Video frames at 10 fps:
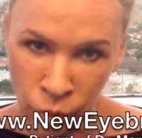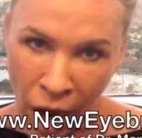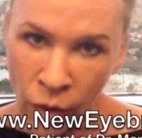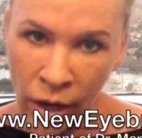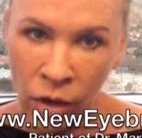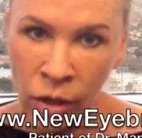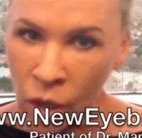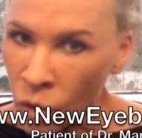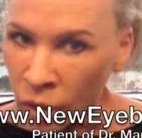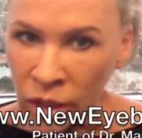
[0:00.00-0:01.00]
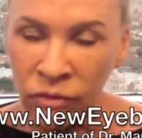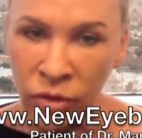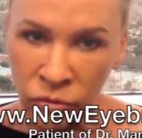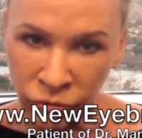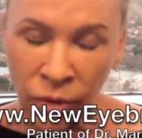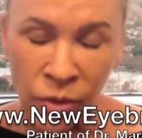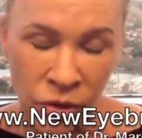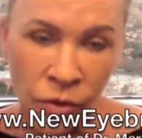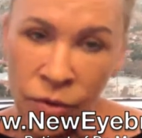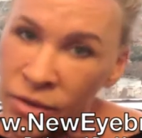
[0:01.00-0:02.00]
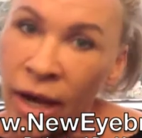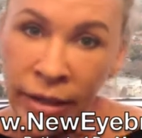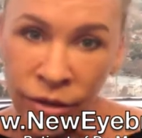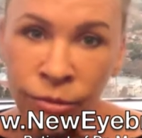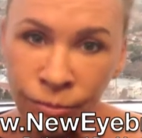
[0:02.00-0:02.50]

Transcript: brow area or even from the donor site.